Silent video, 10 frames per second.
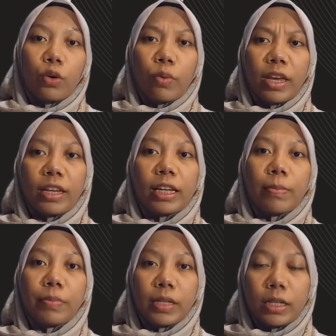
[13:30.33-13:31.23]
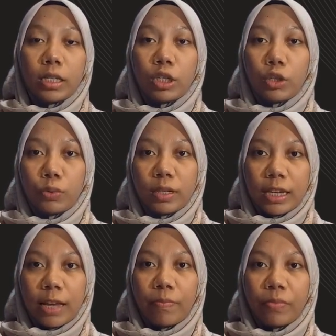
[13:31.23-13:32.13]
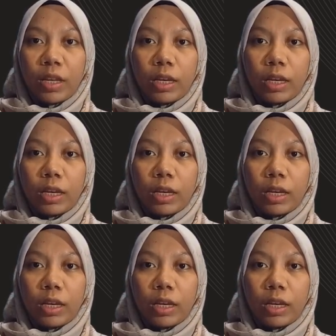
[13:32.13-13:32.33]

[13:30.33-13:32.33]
When companies use debt,